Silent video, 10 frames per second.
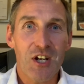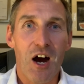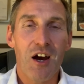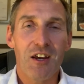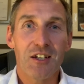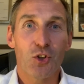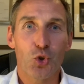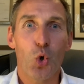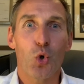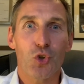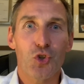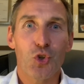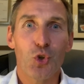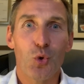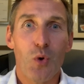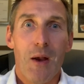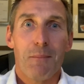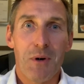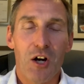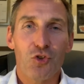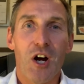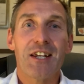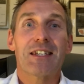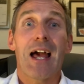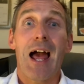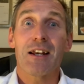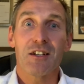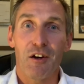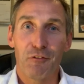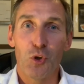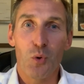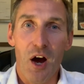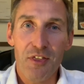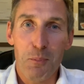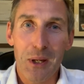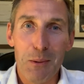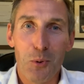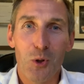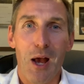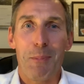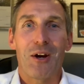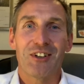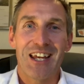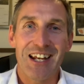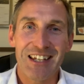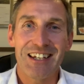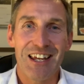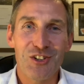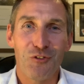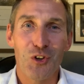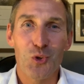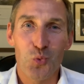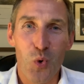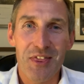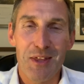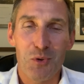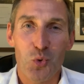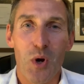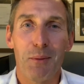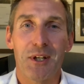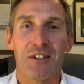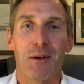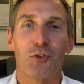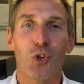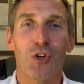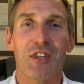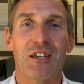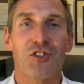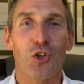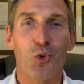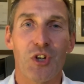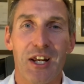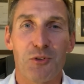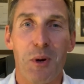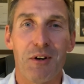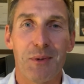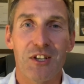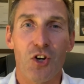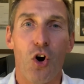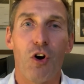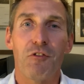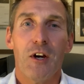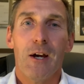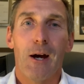I talked to Mark Wright and a few other people about getting interviews with them as well, because I'm doing this social experiment of